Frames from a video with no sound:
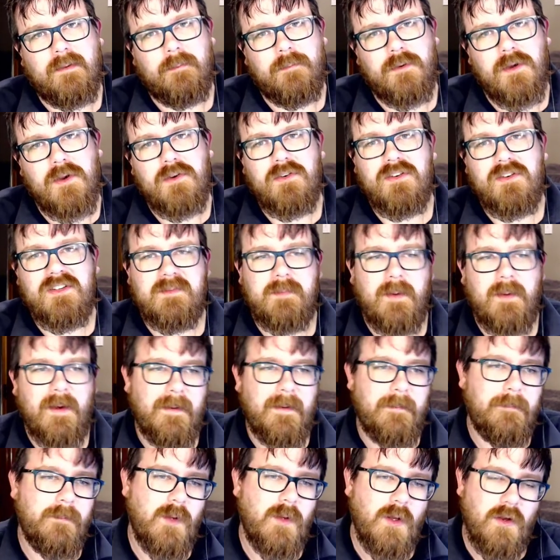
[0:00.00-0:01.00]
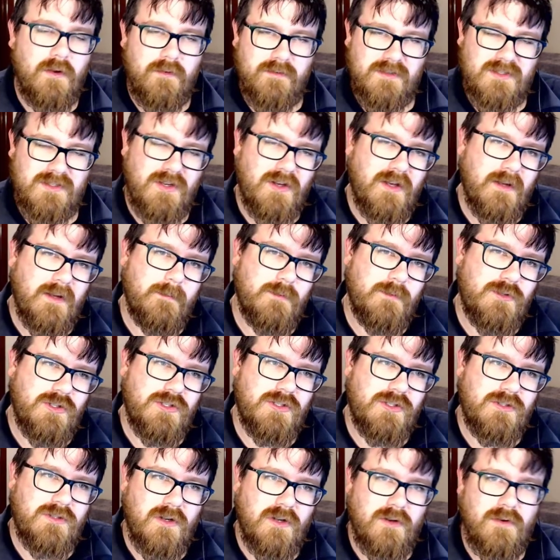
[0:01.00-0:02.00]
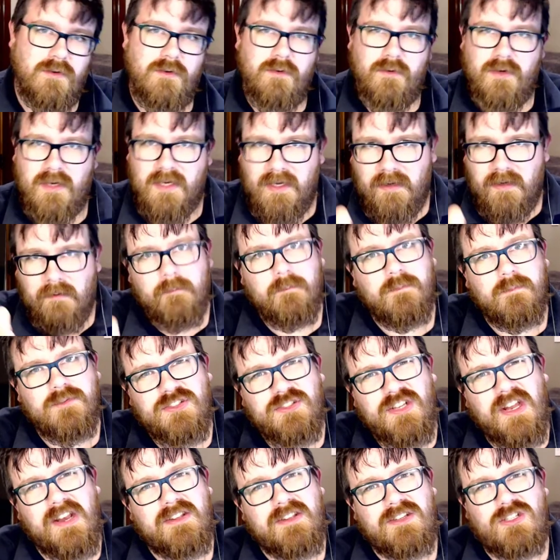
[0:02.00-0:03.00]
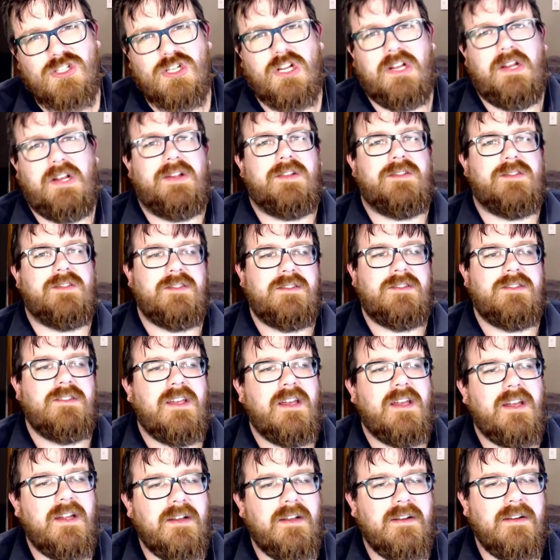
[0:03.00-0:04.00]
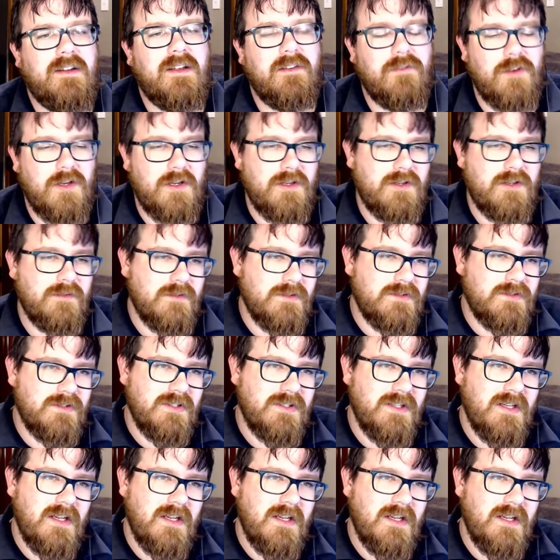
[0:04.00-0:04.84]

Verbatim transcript: progress bar over time to show um, status check-ins at given intervals.